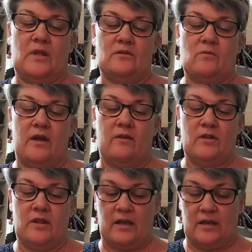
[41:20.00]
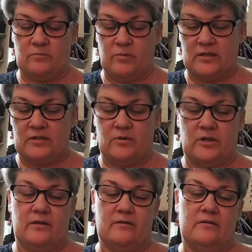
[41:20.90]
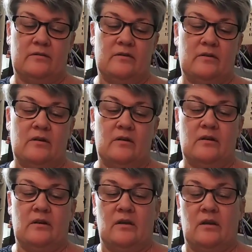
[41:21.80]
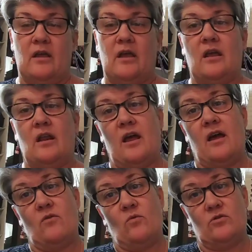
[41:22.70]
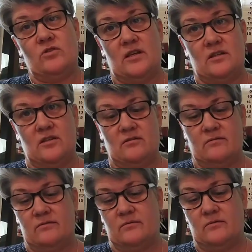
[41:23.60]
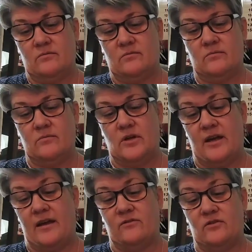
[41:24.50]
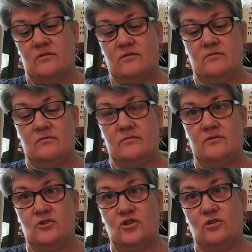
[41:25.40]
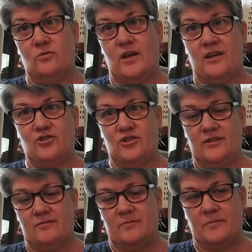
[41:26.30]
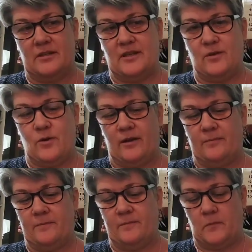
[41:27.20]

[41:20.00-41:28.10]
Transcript: That's why everything has blossom on it. And I have a rose tattoo. Well, I have 2, actually. But anyway.